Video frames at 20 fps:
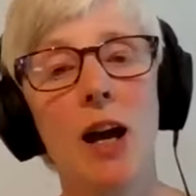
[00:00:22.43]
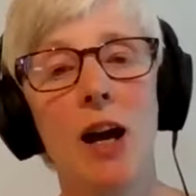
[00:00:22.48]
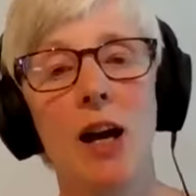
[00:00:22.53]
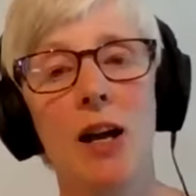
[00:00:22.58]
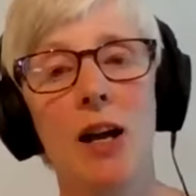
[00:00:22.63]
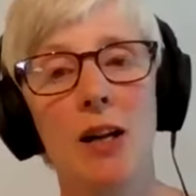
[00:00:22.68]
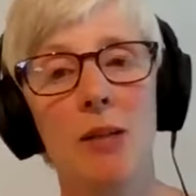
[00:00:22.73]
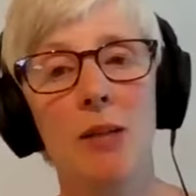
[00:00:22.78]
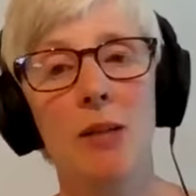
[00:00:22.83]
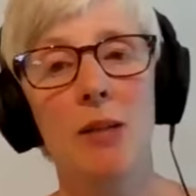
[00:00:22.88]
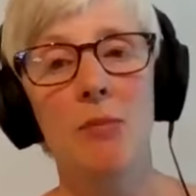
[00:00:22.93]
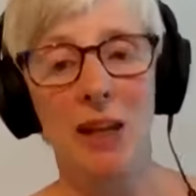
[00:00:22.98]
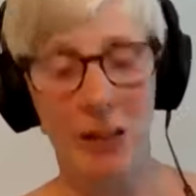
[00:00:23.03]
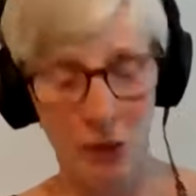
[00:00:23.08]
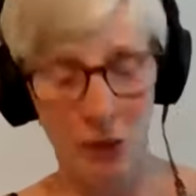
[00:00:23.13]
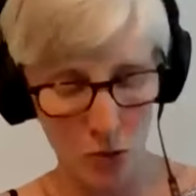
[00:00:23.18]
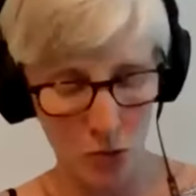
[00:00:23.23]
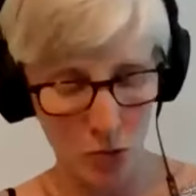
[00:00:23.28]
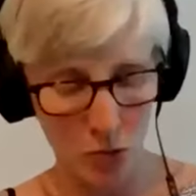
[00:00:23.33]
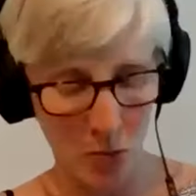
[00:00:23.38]
And I
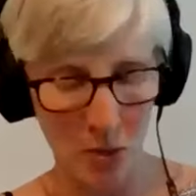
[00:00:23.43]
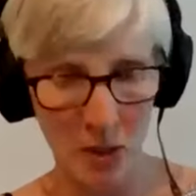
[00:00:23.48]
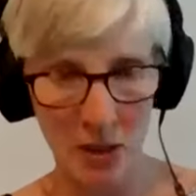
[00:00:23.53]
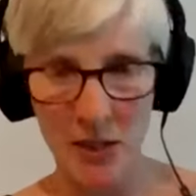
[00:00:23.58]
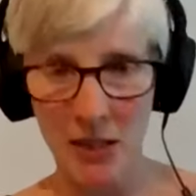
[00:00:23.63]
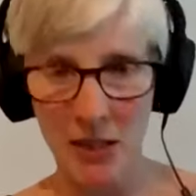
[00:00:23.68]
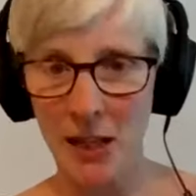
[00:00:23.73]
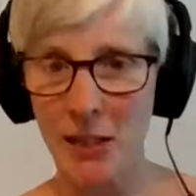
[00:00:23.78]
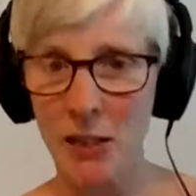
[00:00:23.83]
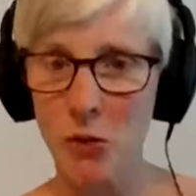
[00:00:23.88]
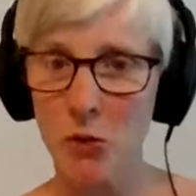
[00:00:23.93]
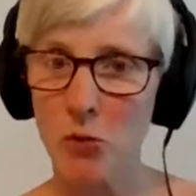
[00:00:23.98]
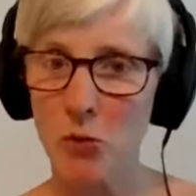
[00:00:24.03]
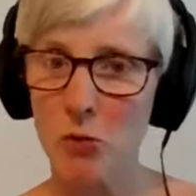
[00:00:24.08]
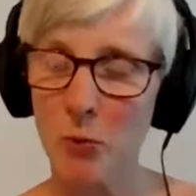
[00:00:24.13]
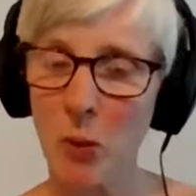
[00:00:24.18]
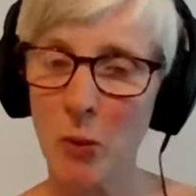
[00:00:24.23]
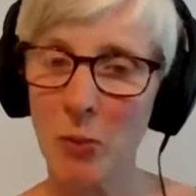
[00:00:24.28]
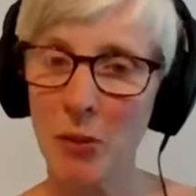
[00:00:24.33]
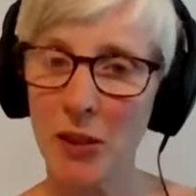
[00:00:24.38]
can also remember the date this was
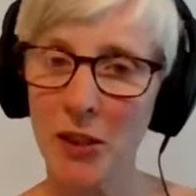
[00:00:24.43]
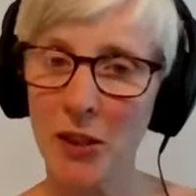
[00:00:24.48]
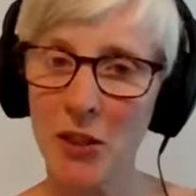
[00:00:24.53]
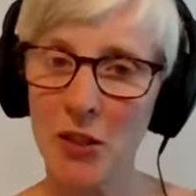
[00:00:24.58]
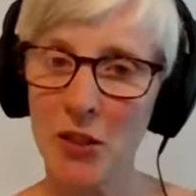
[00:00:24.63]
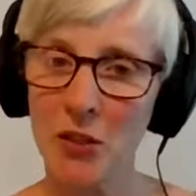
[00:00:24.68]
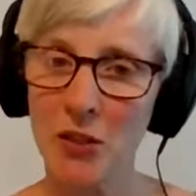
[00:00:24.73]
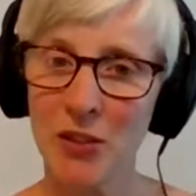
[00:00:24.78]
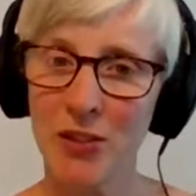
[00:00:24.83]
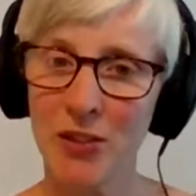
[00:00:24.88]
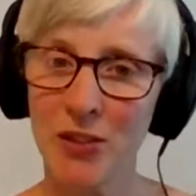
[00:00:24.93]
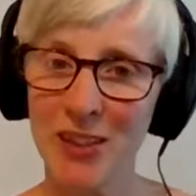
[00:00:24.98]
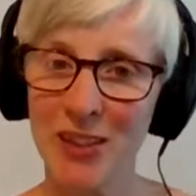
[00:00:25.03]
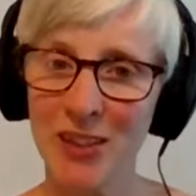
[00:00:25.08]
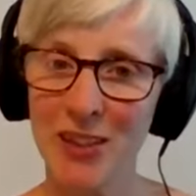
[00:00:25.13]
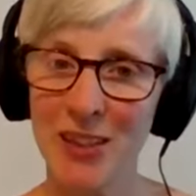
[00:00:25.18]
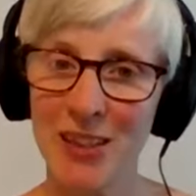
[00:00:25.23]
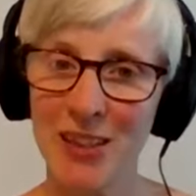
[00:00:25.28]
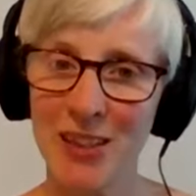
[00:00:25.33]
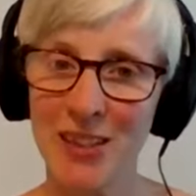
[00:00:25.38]
published,
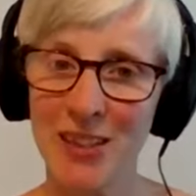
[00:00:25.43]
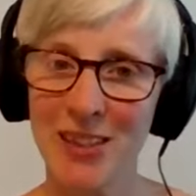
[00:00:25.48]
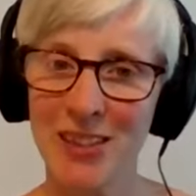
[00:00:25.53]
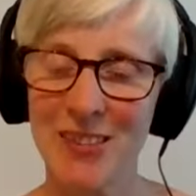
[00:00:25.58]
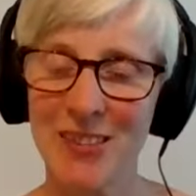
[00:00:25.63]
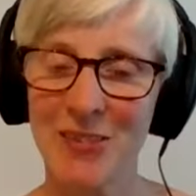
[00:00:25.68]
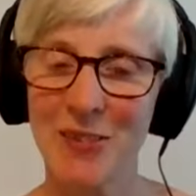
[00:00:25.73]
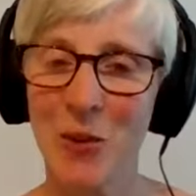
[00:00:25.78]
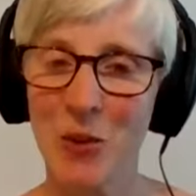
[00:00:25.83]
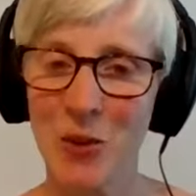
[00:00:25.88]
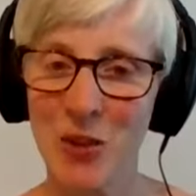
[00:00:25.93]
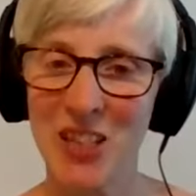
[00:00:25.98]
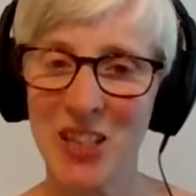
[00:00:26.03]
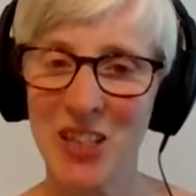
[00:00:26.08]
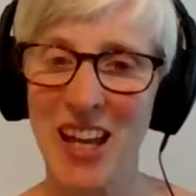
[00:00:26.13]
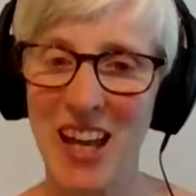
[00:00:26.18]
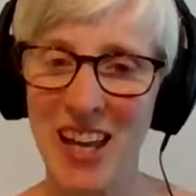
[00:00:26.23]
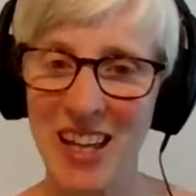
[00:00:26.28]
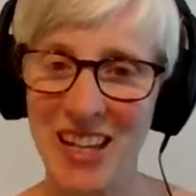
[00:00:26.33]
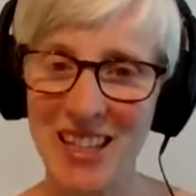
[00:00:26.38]

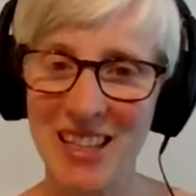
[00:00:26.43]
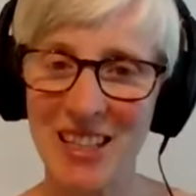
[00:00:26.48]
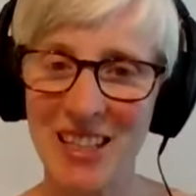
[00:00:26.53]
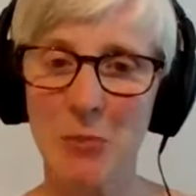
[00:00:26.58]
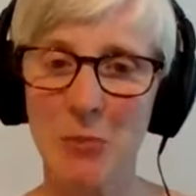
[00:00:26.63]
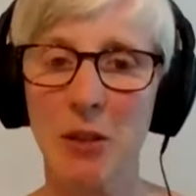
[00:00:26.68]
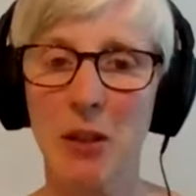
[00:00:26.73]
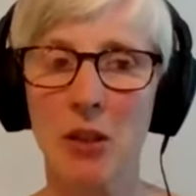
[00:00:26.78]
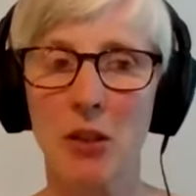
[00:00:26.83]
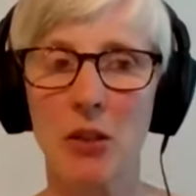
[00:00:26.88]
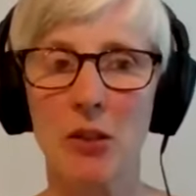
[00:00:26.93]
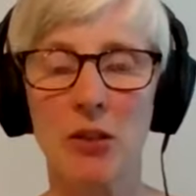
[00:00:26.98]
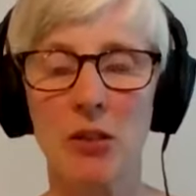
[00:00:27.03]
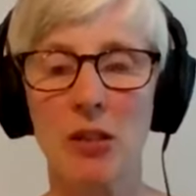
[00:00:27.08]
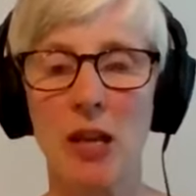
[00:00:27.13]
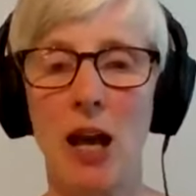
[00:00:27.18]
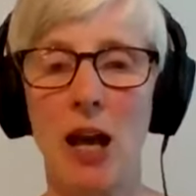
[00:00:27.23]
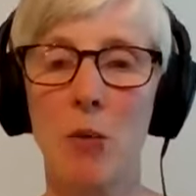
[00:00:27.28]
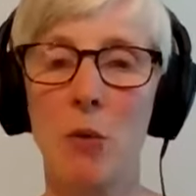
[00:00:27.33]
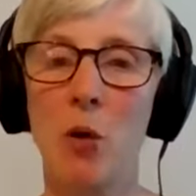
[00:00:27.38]
1948, because
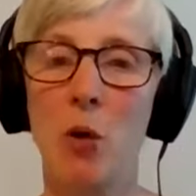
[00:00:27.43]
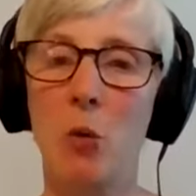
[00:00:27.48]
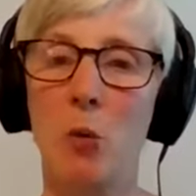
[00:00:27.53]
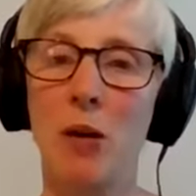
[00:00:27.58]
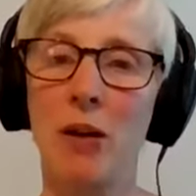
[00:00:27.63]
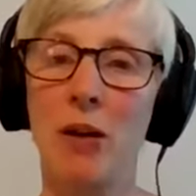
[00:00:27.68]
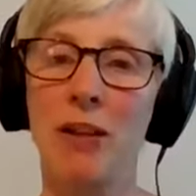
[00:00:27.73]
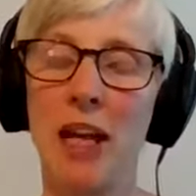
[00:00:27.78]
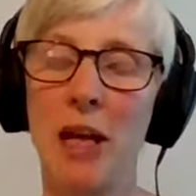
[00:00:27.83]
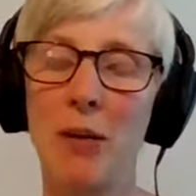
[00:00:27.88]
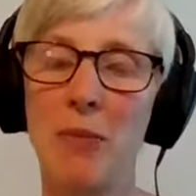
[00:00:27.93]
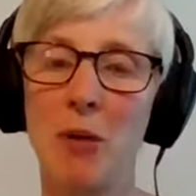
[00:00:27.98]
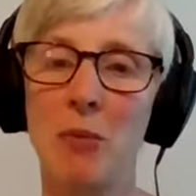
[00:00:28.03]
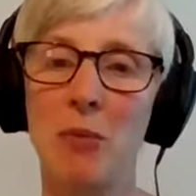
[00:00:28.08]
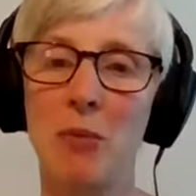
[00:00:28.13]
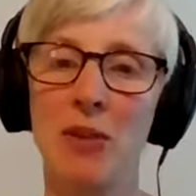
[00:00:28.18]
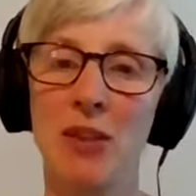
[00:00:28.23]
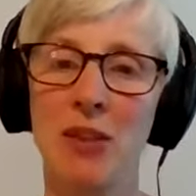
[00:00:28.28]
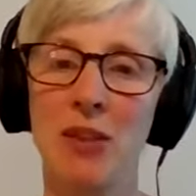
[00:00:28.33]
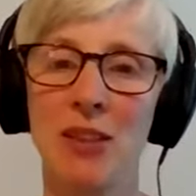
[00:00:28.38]
how Orwell came up
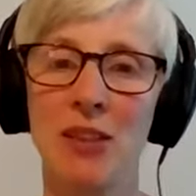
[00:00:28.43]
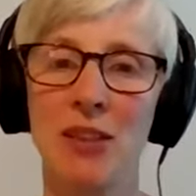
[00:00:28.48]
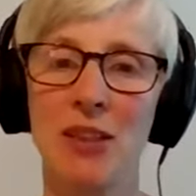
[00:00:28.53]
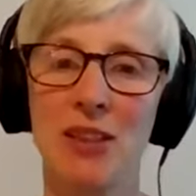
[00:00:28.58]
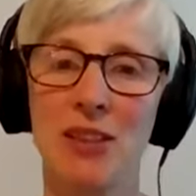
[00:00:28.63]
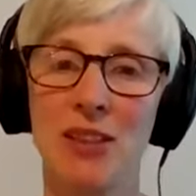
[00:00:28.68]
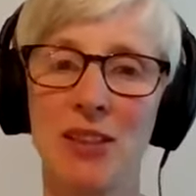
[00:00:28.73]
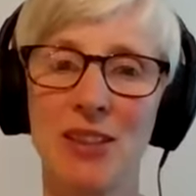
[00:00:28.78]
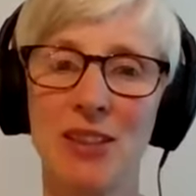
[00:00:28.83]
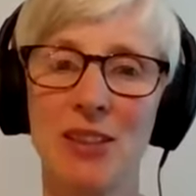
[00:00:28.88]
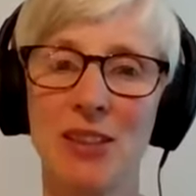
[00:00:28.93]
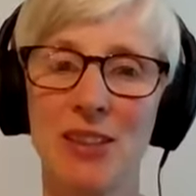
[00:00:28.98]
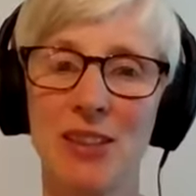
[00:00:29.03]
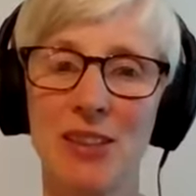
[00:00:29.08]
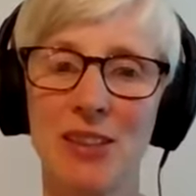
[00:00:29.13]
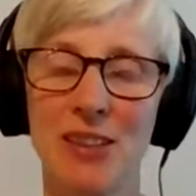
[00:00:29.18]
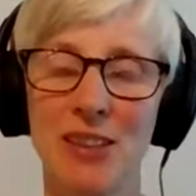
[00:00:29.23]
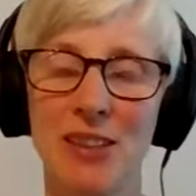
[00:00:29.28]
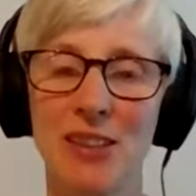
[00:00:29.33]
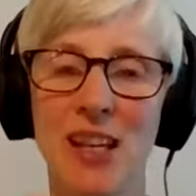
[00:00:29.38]
with the
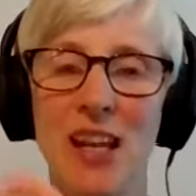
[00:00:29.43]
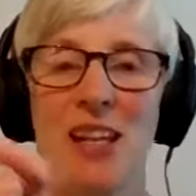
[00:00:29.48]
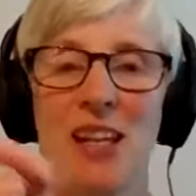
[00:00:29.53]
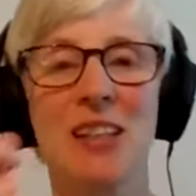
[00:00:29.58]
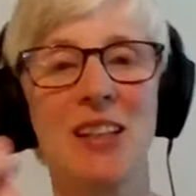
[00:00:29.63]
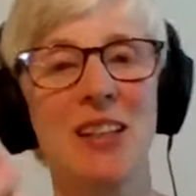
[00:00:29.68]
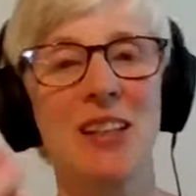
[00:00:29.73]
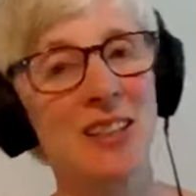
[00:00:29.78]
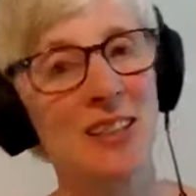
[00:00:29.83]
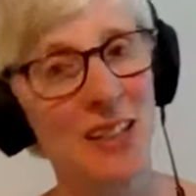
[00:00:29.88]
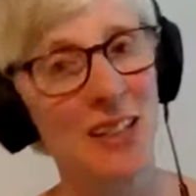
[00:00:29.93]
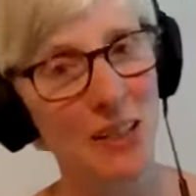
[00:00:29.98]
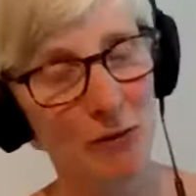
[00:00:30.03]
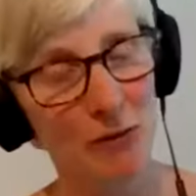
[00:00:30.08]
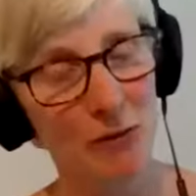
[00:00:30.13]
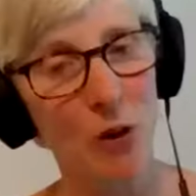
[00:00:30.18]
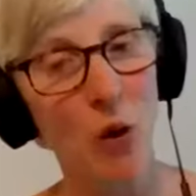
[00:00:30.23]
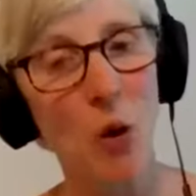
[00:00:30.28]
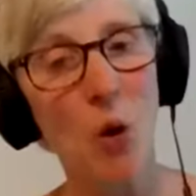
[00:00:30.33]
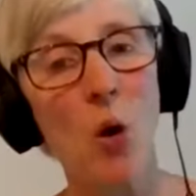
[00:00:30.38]
date
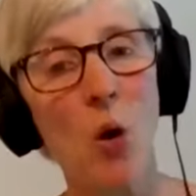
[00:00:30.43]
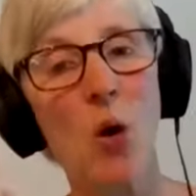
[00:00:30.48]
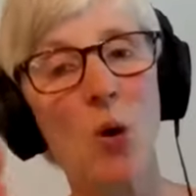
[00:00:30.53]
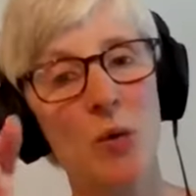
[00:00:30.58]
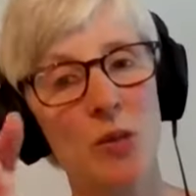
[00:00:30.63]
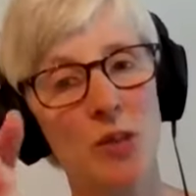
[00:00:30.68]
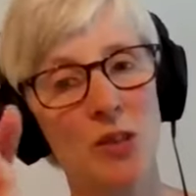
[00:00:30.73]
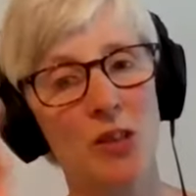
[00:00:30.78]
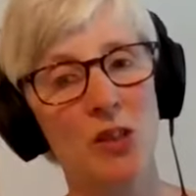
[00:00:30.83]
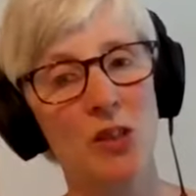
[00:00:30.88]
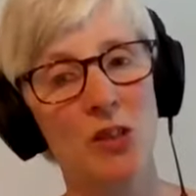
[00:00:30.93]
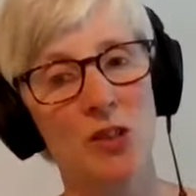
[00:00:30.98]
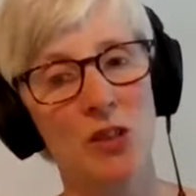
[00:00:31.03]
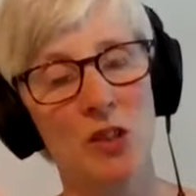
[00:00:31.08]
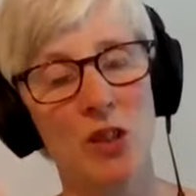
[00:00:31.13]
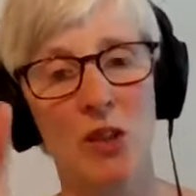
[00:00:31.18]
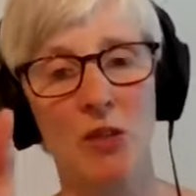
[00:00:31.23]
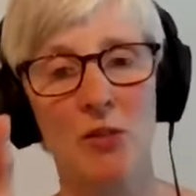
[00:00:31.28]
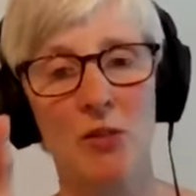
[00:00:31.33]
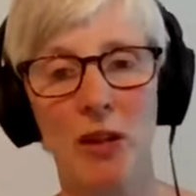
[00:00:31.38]
1984 was he just
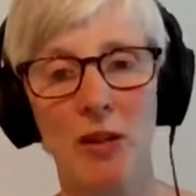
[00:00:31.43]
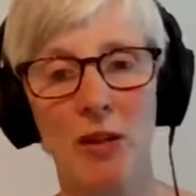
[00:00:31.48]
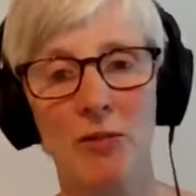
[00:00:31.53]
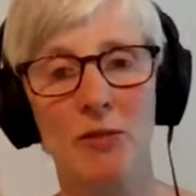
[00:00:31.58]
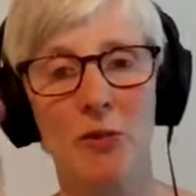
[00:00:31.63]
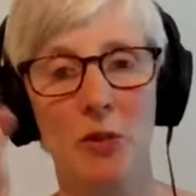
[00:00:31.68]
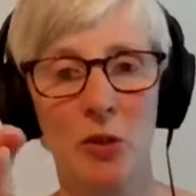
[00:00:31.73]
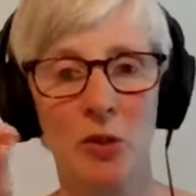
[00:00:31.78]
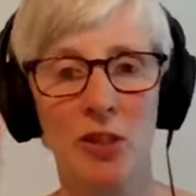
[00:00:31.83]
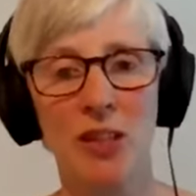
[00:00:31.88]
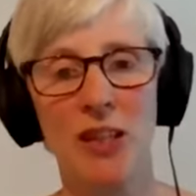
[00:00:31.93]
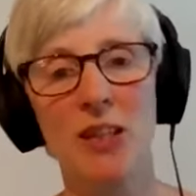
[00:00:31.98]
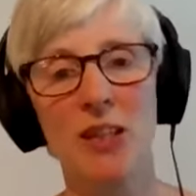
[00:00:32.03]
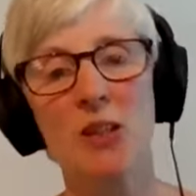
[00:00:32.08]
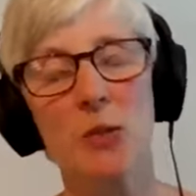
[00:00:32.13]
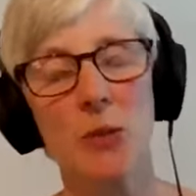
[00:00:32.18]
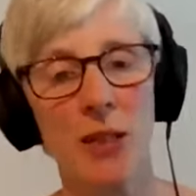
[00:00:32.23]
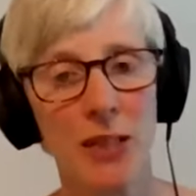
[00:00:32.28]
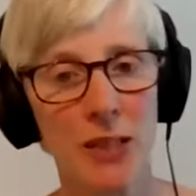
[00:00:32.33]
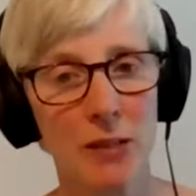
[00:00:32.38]
turned around 48
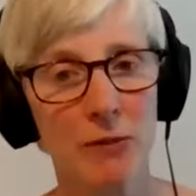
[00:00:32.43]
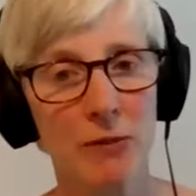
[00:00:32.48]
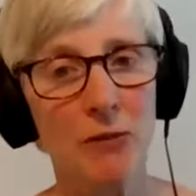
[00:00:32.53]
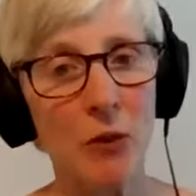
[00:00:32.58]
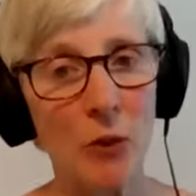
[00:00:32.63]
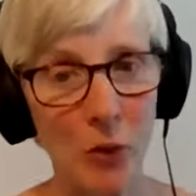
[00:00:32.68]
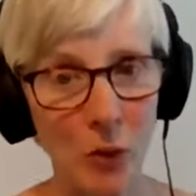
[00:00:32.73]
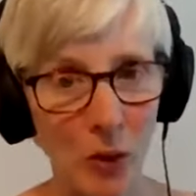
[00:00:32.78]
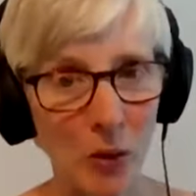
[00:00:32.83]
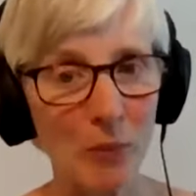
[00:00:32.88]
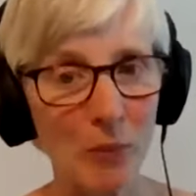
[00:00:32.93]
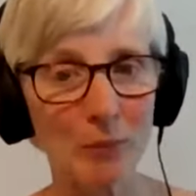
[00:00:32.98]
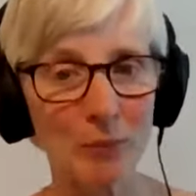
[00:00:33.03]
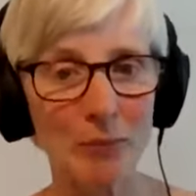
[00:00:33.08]
to 84.